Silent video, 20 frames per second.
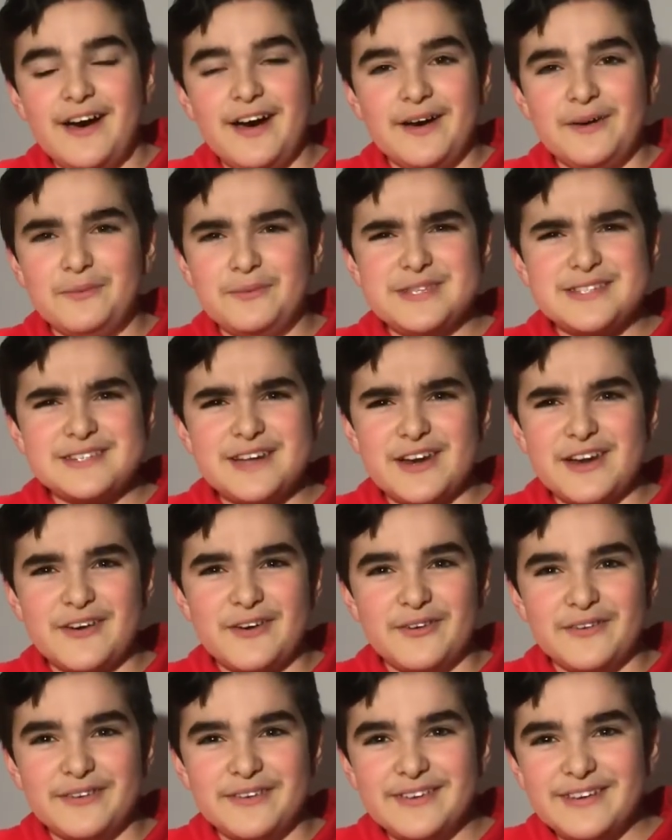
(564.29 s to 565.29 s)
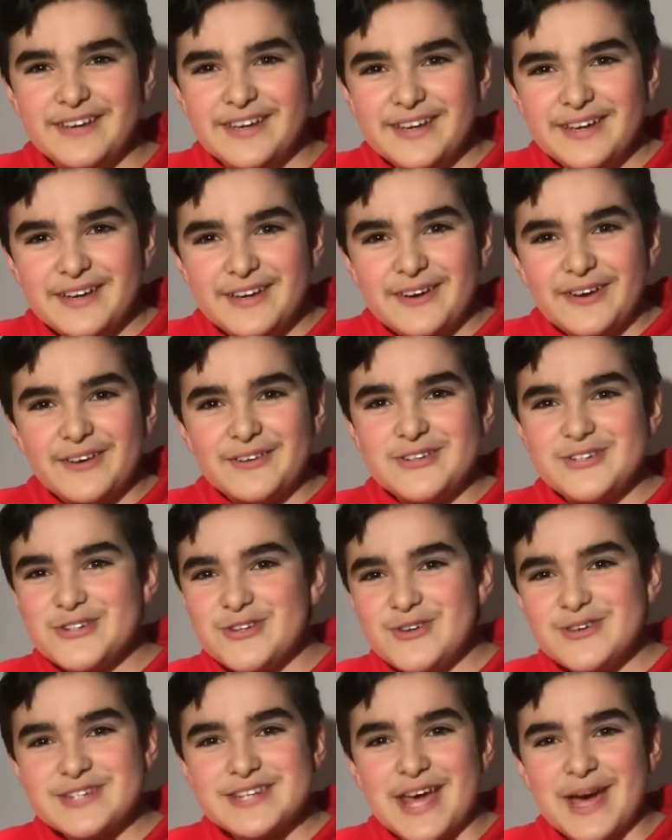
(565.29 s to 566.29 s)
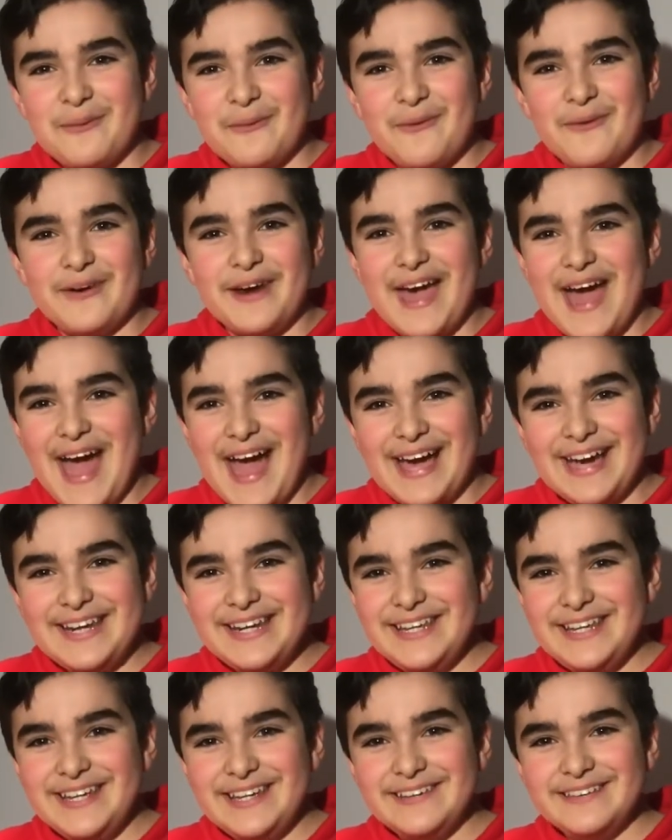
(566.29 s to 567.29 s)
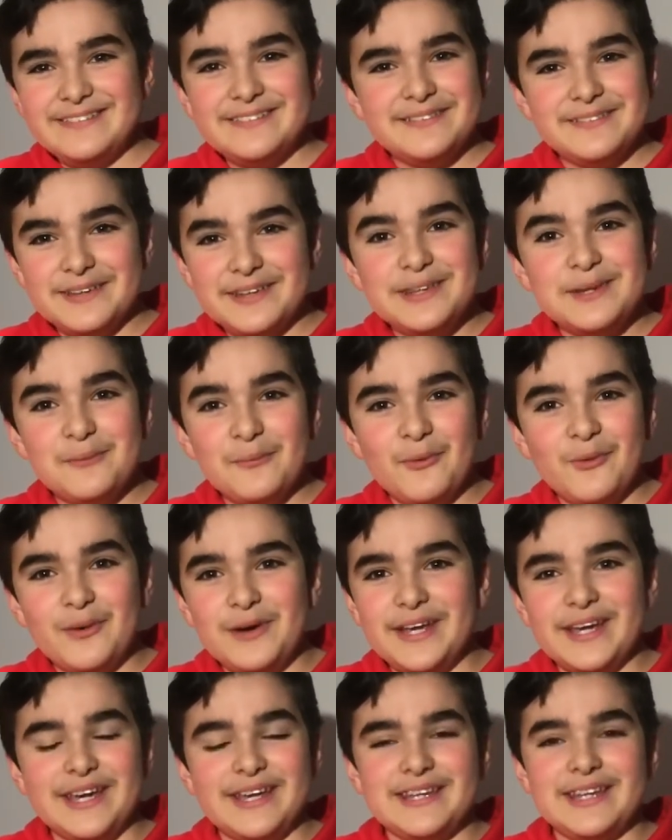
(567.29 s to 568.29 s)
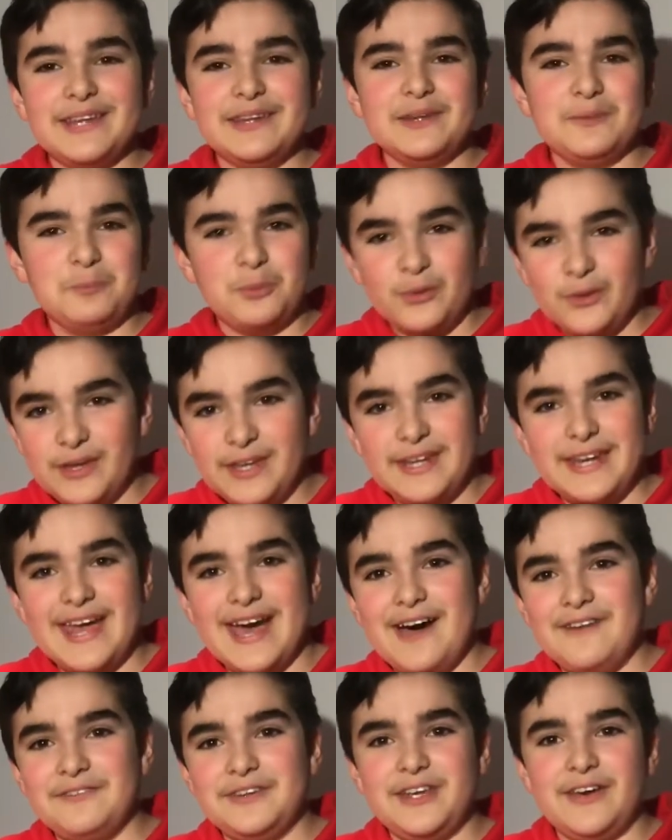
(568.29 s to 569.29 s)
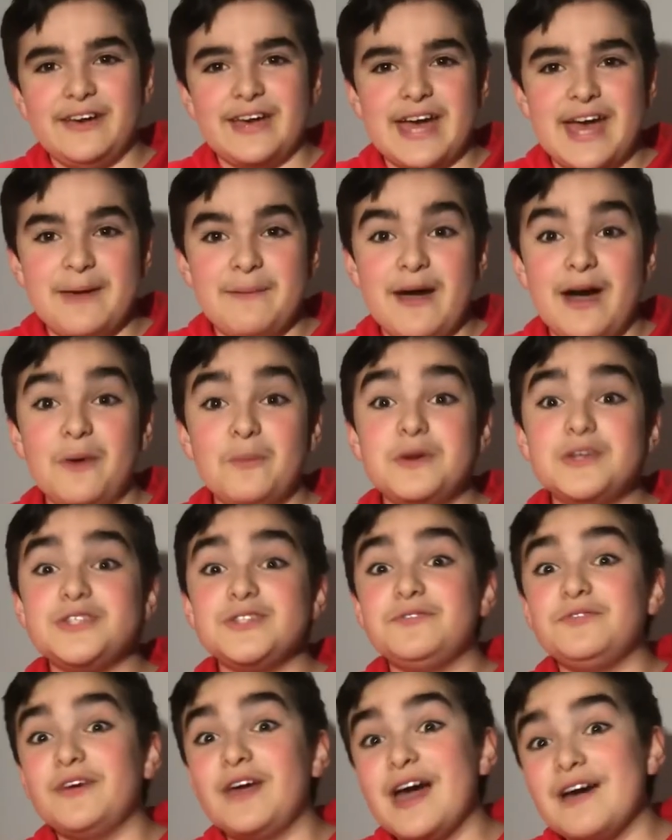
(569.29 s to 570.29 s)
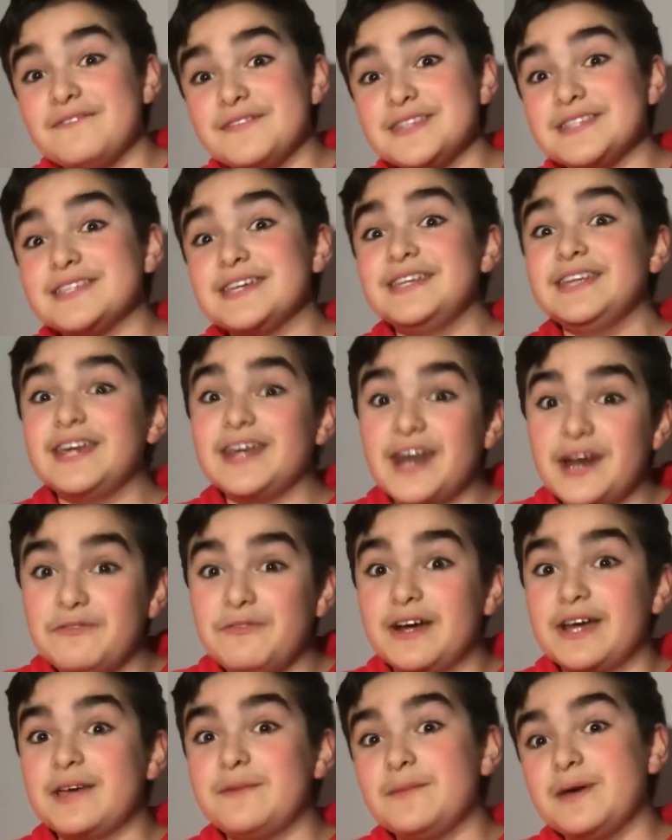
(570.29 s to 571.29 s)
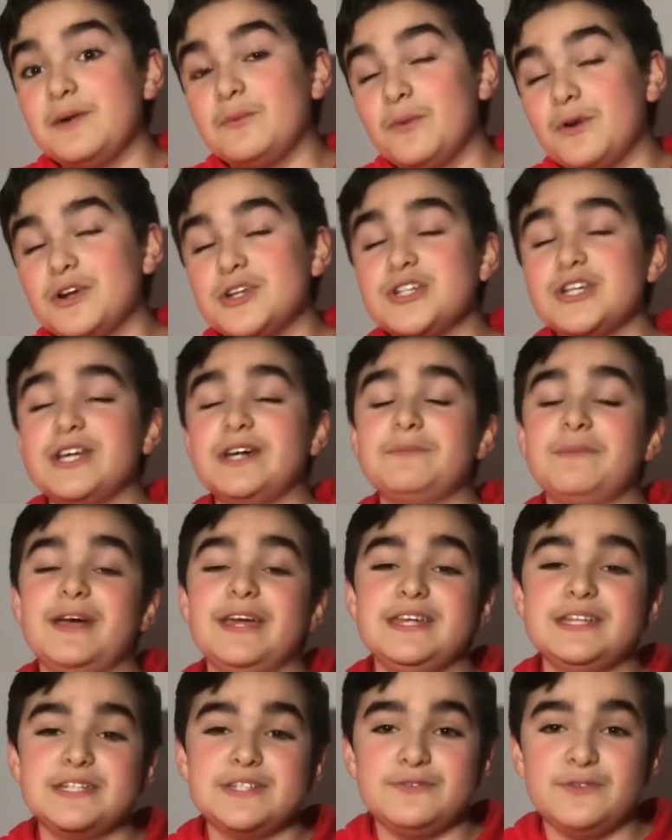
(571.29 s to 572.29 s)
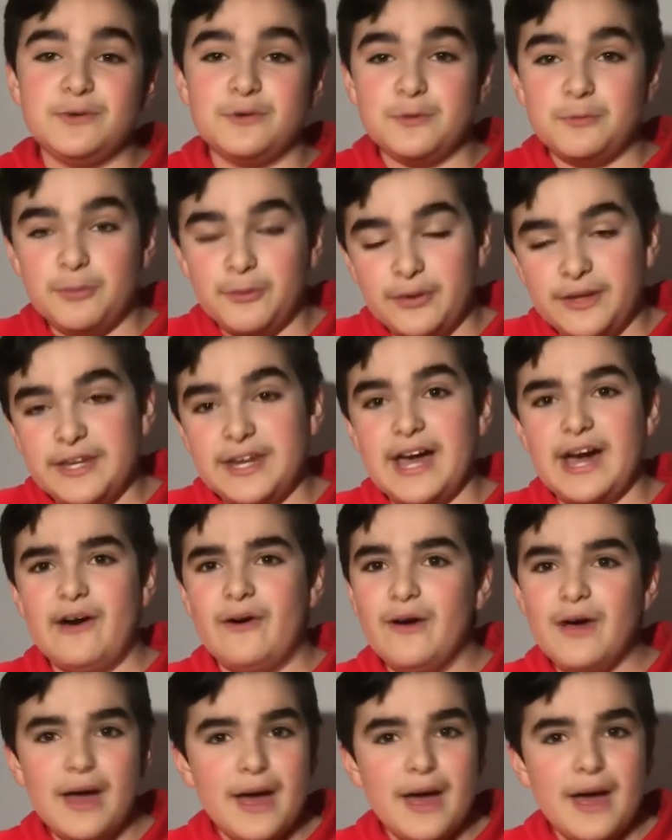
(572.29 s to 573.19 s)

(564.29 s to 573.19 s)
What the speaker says: We started on Tuesday, we were on 80 in the morning, and then the Bully Now video came out, which if you haven't seen yet, I'd recommend watching my interview with Bully Now.